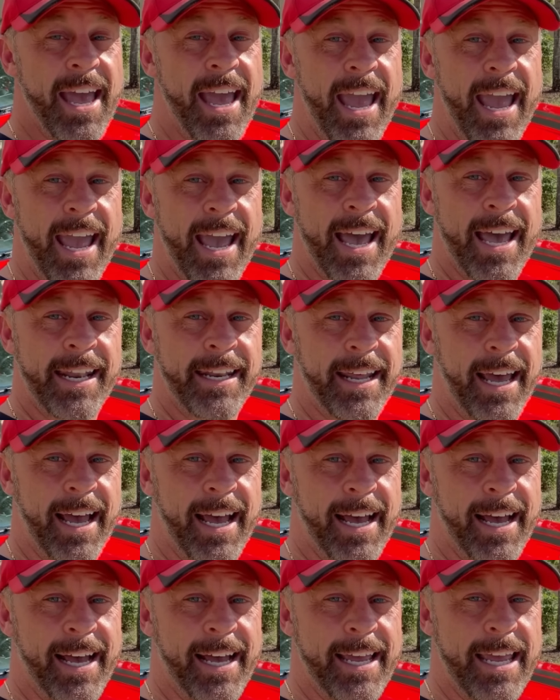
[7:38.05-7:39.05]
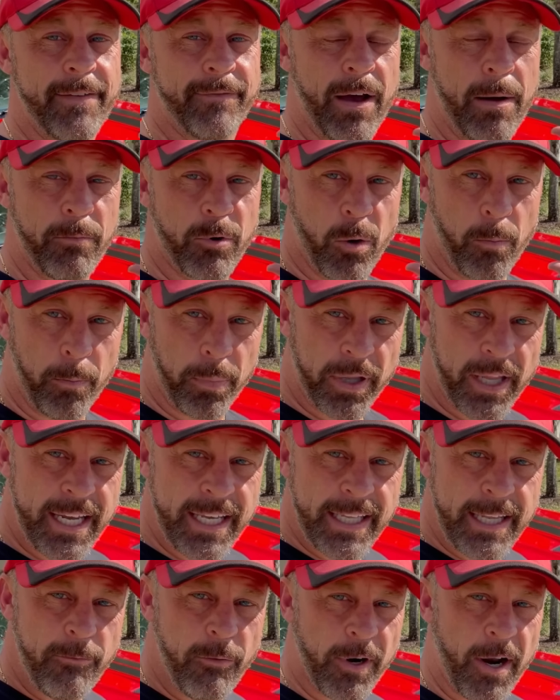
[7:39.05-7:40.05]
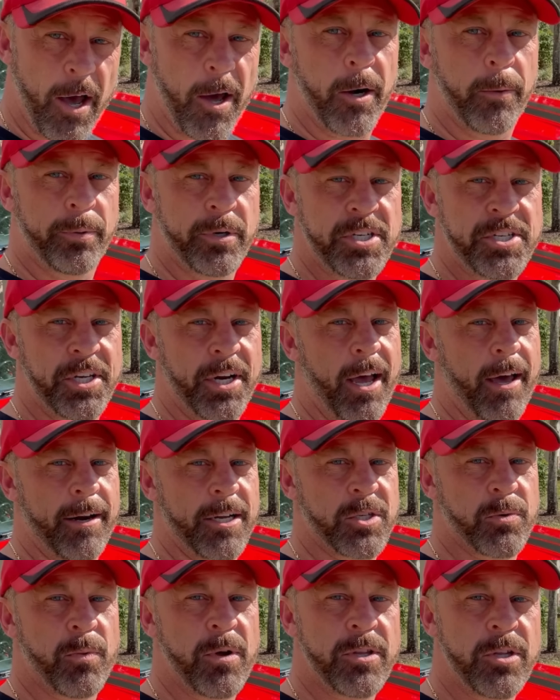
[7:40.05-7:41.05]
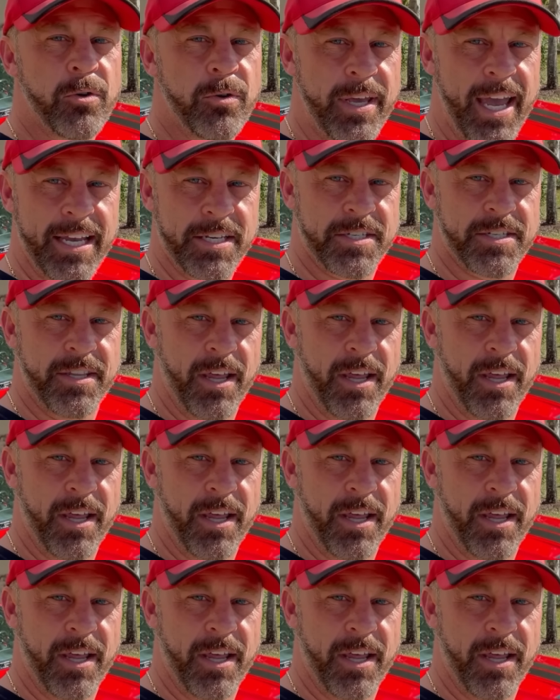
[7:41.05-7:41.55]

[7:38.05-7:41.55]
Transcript: And if I'm completely 100% honest with you, yes,